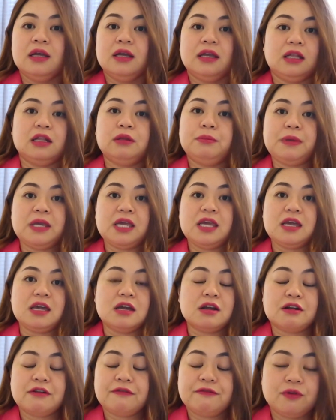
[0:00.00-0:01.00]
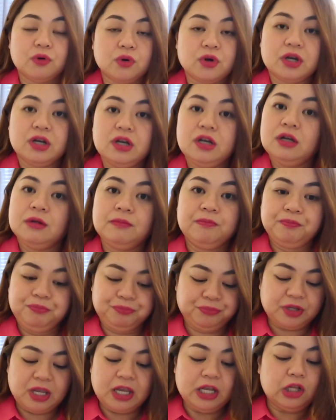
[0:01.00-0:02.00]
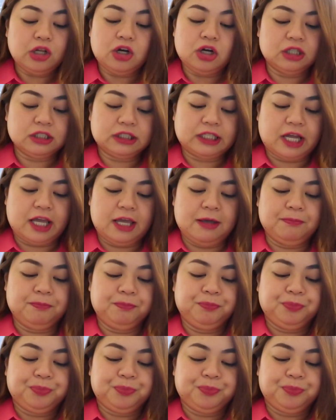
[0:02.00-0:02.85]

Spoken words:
it'll be here for a long time.